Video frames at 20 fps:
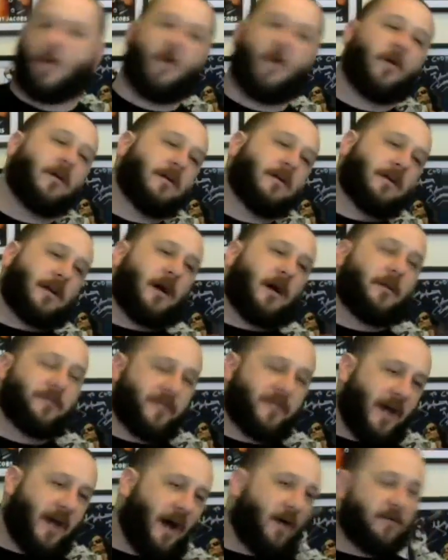Orton
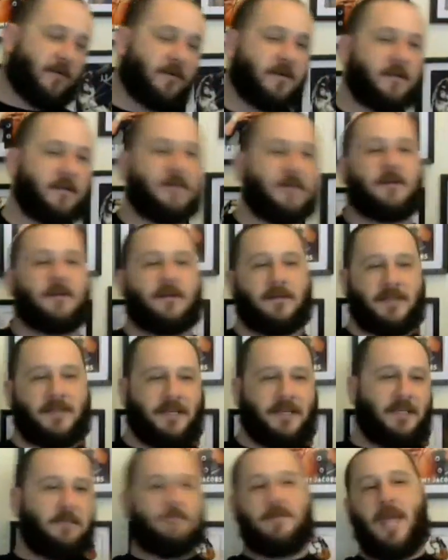comes out.
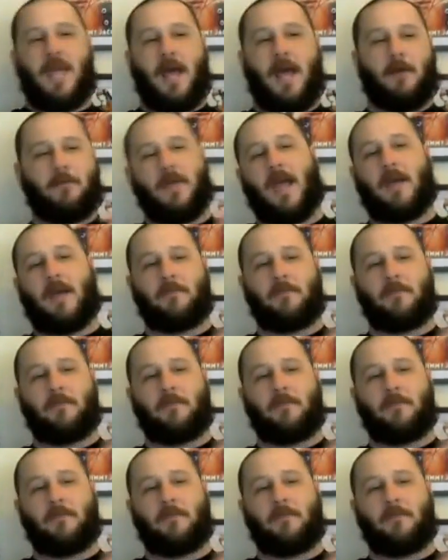Yap.